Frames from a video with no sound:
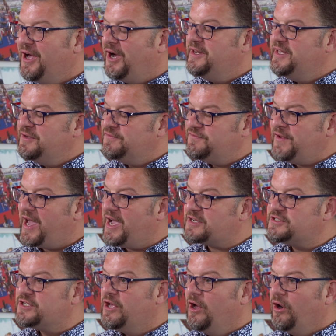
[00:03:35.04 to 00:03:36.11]
And in
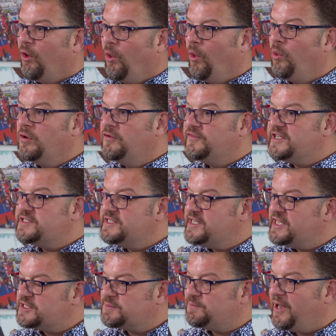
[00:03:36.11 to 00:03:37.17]
fact, all of this is
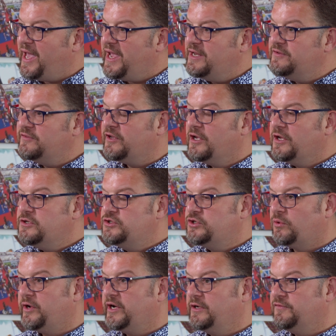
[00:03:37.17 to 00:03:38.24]
explained
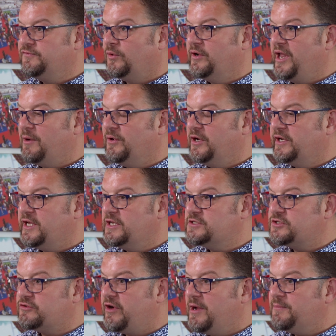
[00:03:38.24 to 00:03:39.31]
during the 4Networking
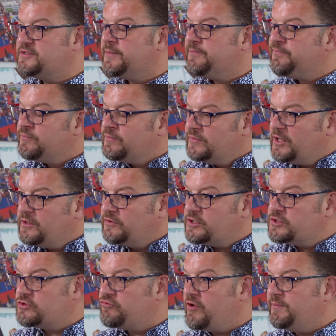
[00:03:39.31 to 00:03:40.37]
script. The
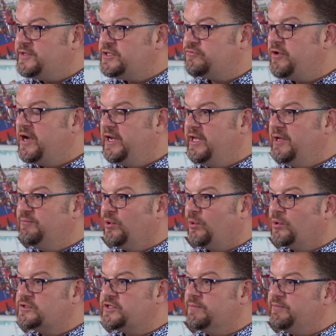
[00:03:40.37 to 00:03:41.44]
script is really
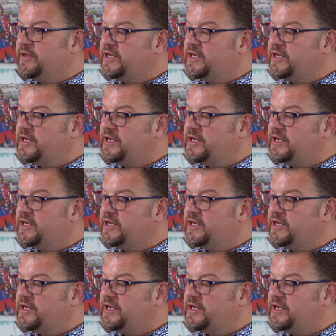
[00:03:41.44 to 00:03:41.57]
important